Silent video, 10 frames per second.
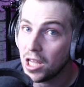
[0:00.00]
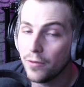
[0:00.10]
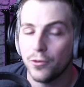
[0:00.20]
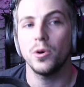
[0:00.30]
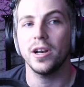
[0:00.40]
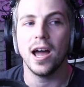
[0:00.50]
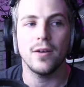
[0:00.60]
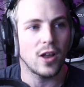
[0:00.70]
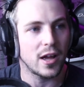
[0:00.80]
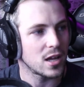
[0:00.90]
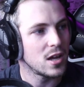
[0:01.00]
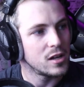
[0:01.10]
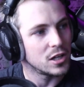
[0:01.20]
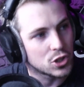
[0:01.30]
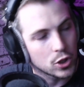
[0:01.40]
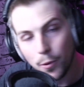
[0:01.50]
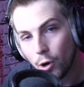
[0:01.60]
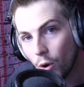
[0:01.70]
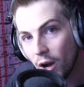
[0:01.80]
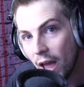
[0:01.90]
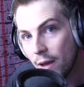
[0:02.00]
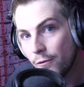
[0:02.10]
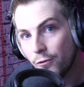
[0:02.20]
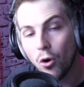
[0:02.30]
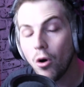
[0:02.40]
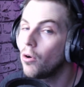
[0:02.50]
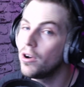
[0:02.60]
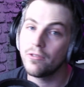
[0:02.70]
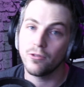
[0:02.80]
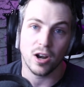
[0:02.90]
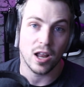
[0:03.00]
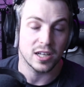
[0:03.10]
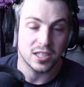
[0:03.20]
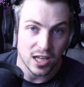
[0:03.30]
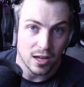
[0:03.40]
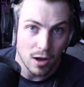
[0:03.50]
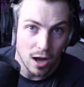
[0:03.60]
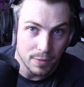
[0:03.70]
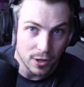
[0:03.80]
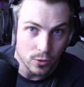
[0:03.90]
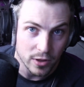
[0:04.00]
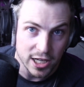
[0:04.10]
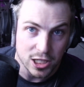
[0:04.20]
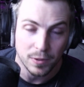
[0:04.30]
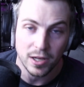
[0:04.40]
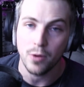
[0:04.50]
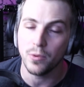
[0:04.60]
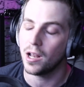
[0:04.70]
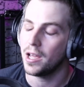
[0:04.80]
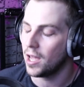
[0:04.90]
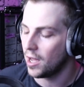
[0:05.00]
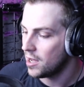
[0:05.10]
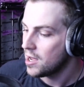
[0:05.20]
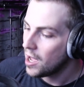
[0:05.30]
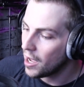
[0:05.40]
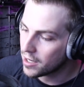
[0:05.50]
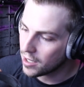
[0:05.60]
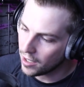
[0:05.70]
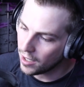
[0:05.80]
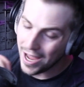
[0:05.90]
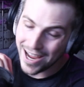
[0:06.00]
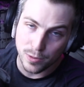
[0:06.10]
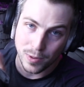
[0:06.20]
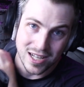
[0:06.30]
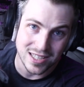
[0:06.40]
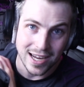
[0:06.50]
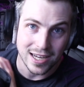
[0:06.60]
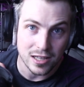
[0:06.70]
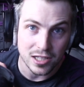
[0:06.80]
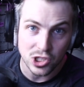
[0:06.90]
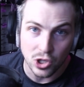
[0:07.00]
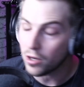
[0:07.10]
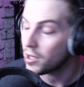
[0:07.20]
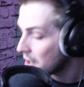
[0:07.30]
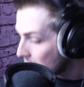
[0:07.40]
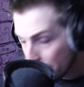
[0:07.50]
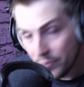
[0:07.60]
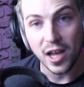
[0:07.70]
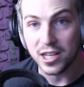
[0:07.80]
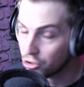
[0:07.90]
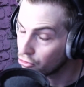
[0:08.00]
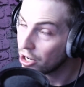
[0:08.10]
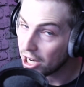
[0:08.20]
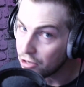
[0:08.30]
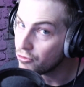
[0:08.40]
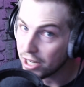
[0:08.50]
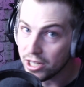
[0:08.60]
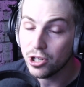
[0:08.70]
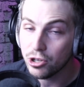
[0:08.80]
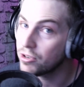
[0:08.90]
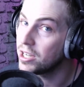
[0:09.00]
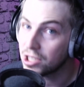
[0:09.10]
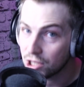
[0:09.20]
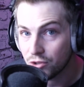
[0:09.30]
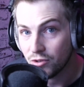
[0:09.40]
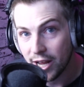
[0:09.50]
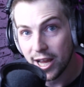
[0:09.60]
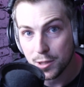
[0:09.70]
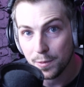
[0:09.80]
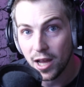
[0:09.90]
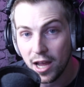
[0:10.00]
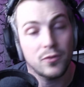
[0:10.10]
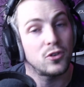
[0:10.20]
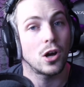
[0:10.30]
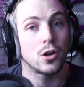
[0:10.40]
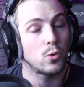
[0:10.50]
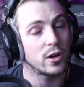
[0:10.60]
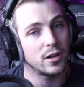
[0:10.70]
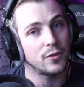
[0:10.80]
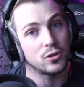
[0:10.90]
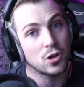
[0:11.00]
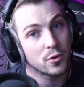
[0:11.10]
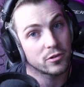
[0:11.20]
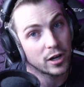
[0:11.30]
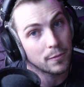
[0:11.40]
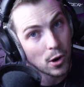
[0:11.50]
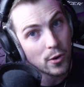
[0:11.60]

if you want to have like a super quiet M4 or even run like a DMR build with HPA with like a HPA tank in the stock, that's a really, really good reason to run HPA if you don't want to run a bolt